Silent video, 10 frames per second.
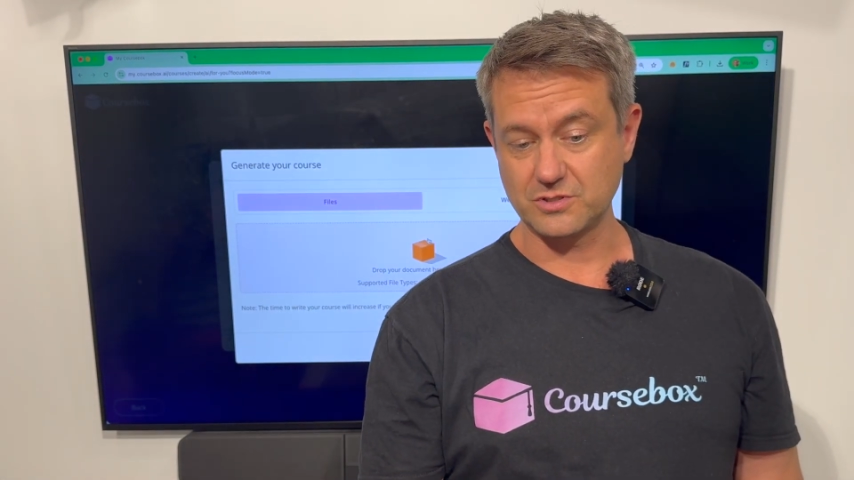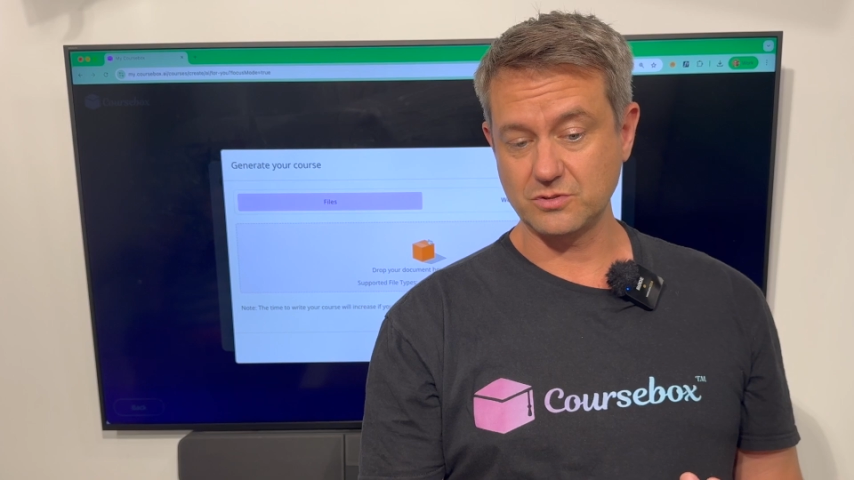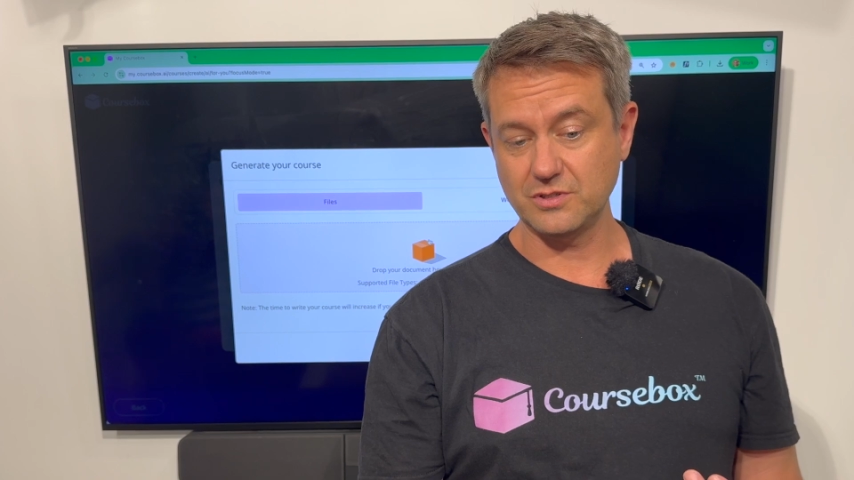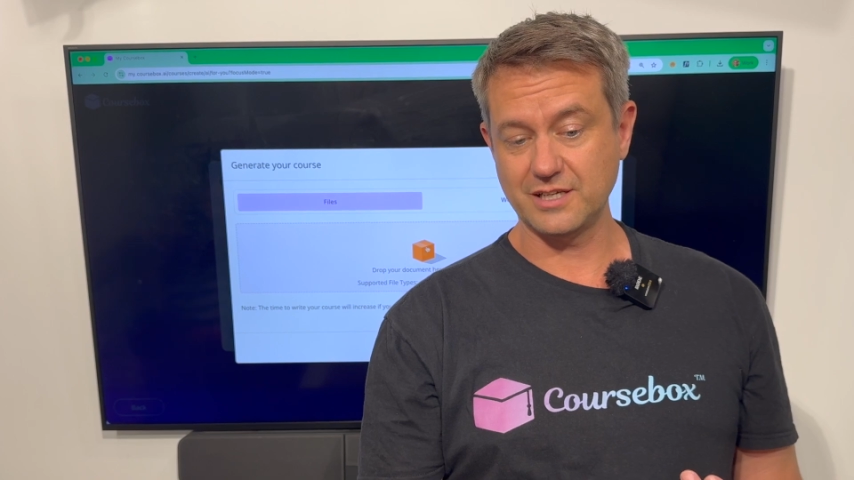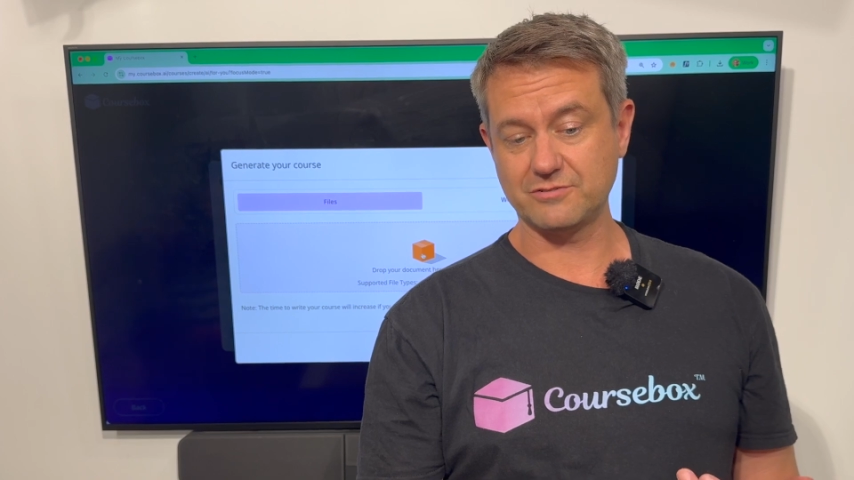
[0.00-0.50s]
So
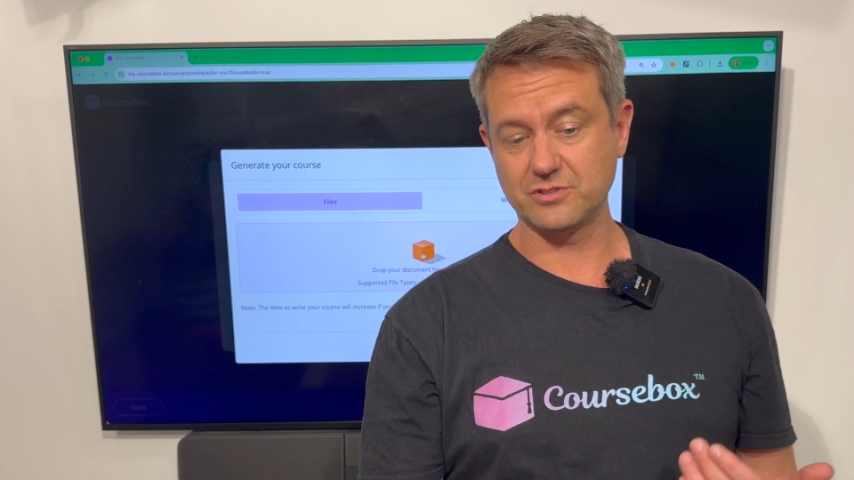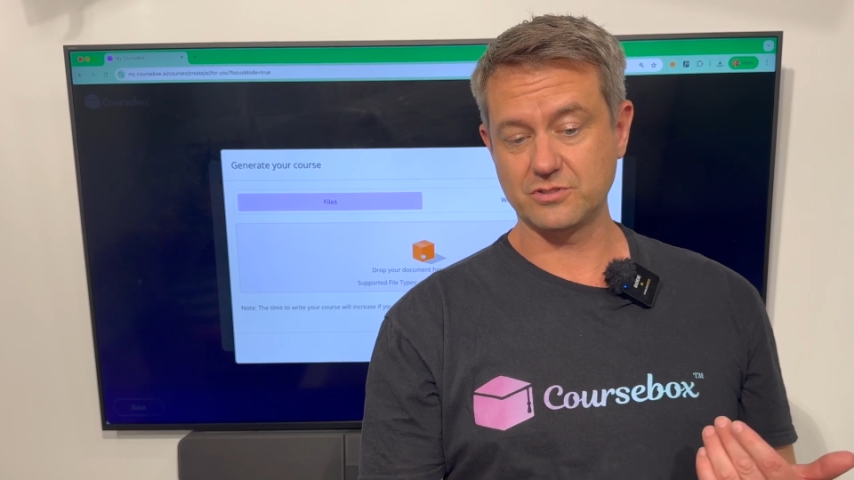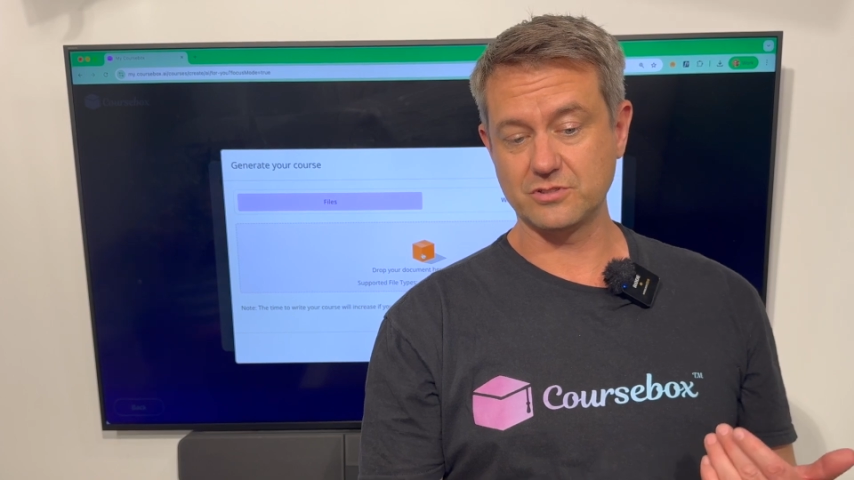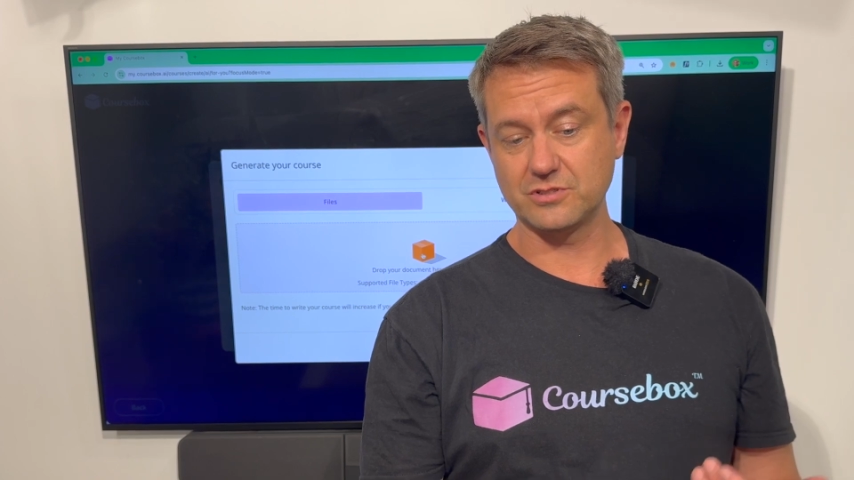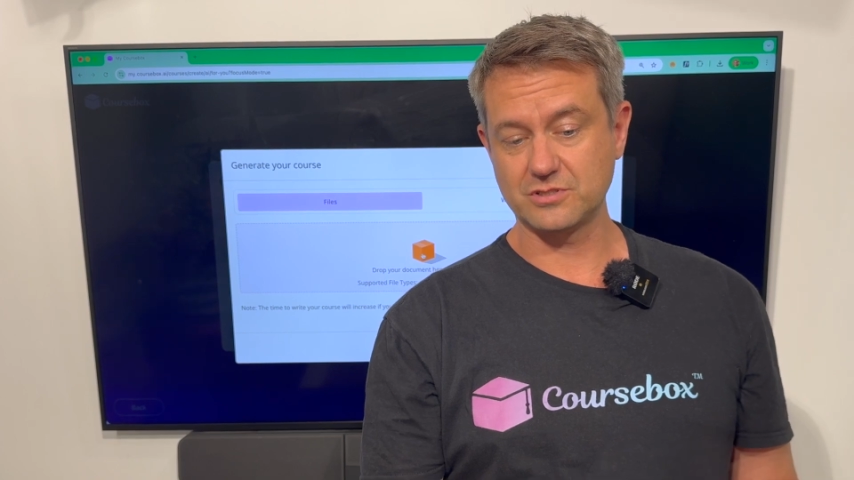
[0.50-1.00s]
all I have to
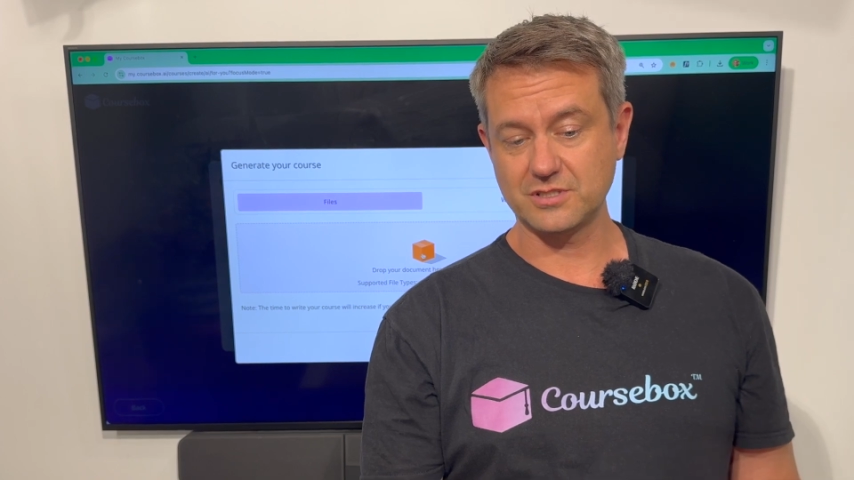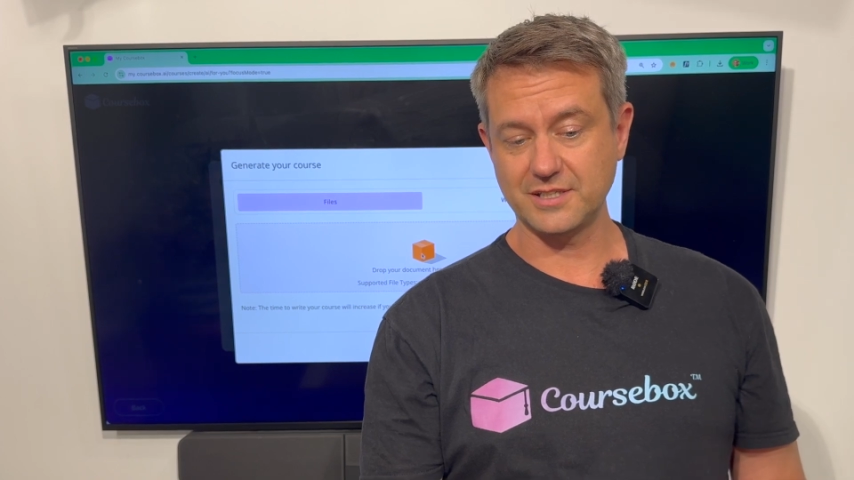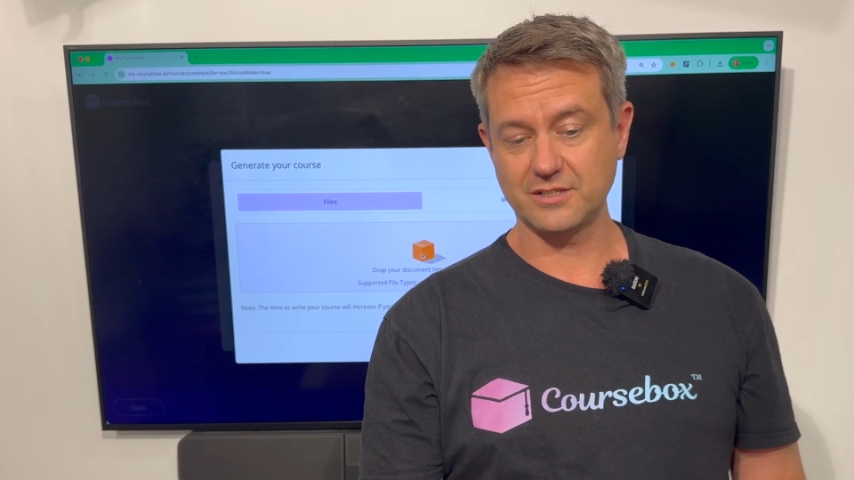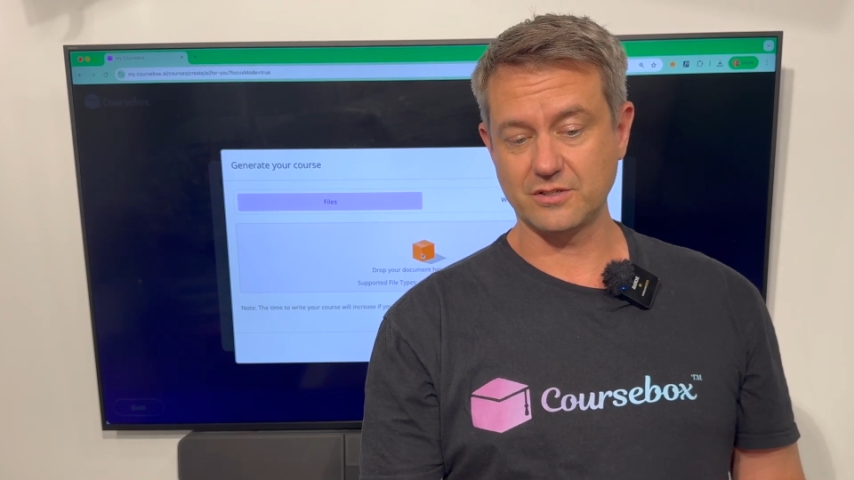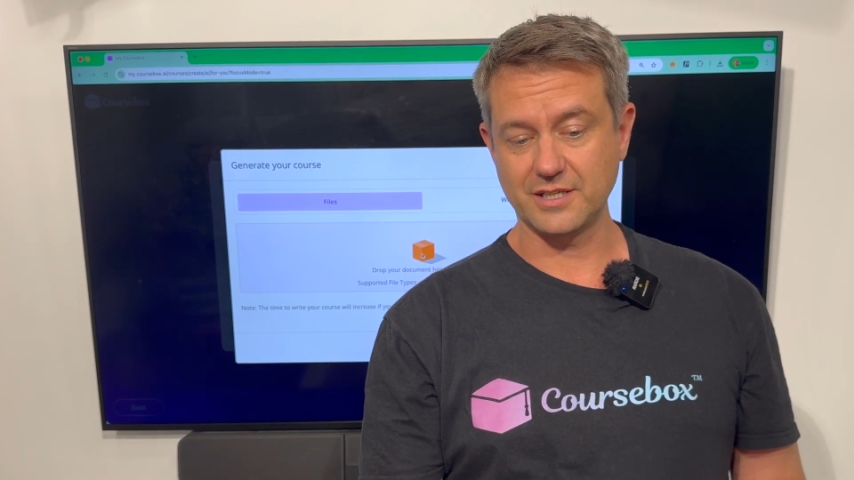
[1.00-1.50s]
do is
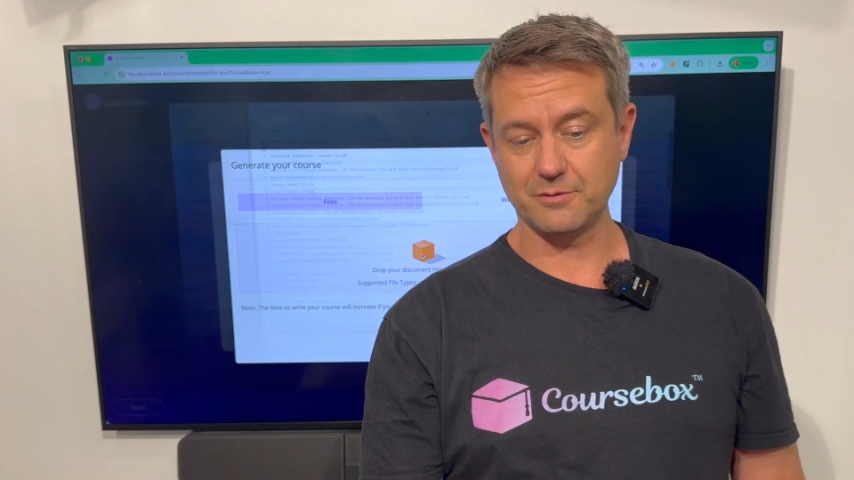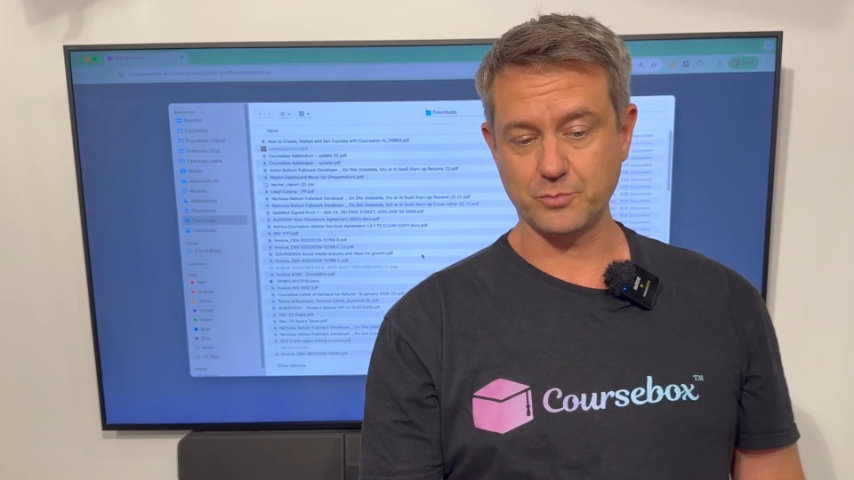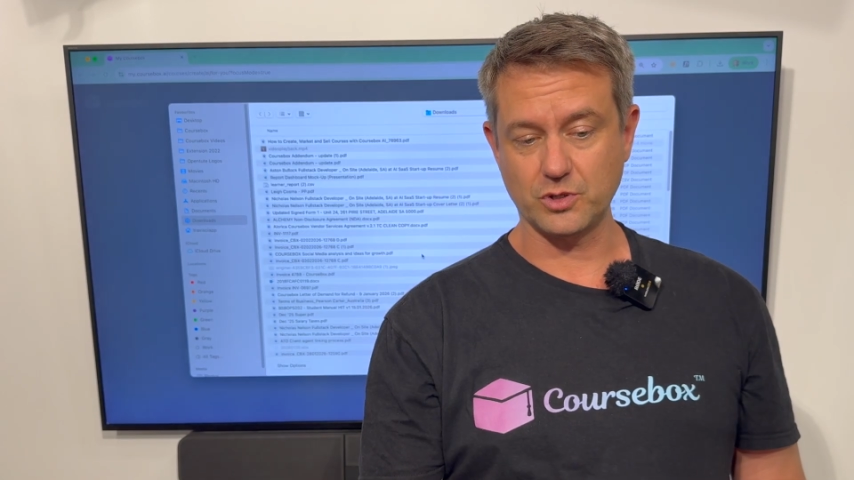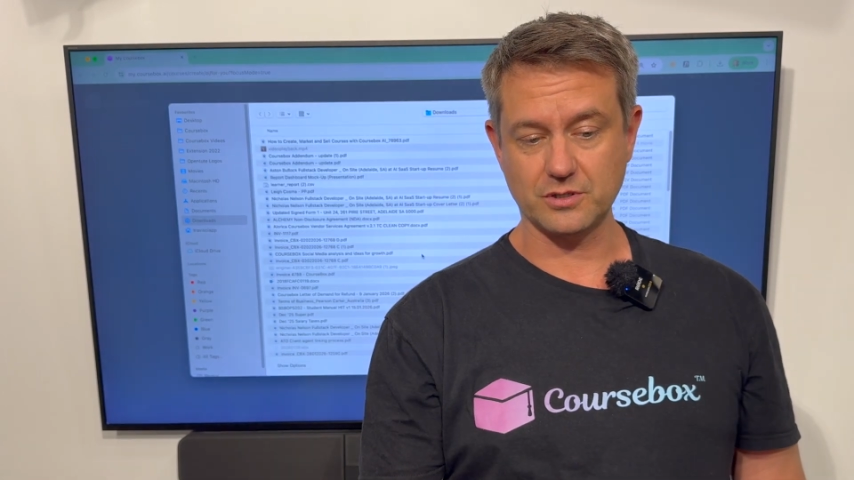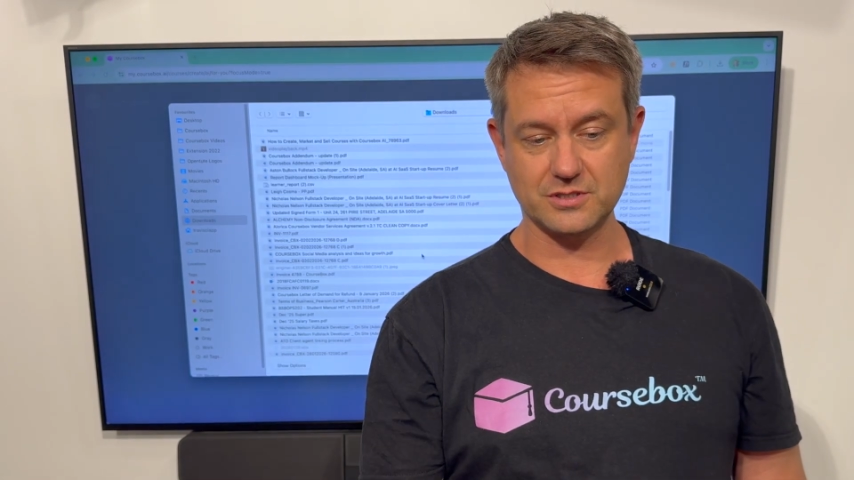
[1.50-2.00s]
click on that
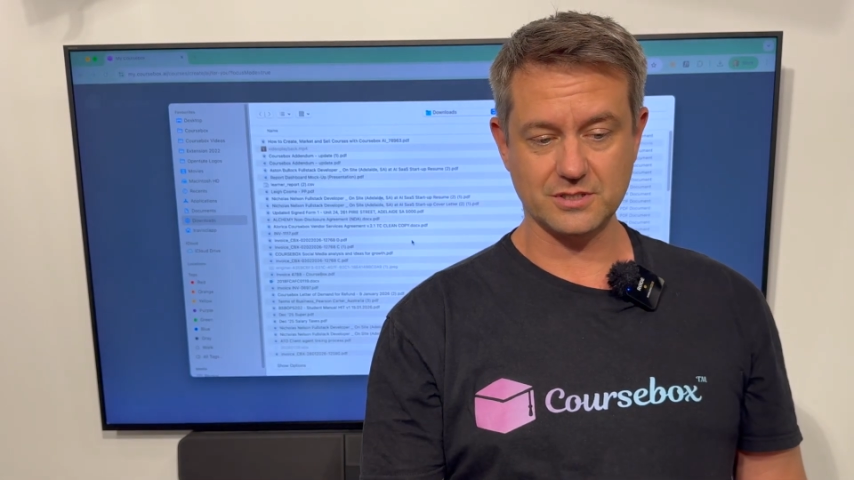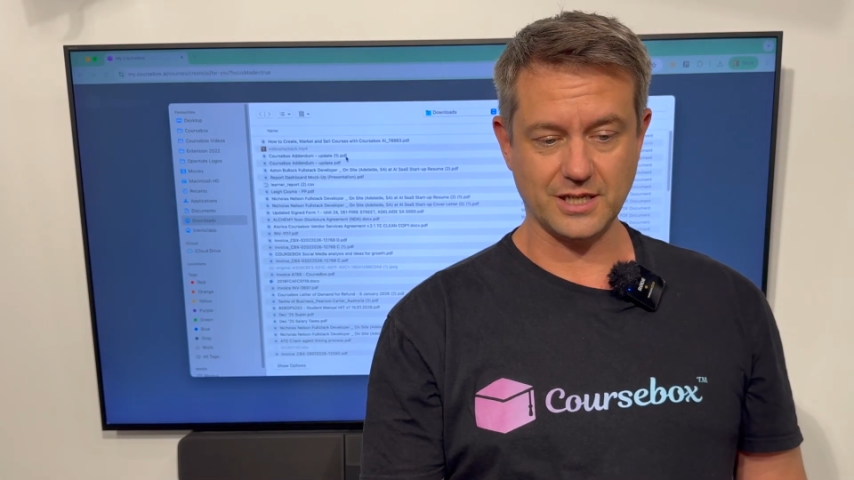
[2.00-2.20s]
box,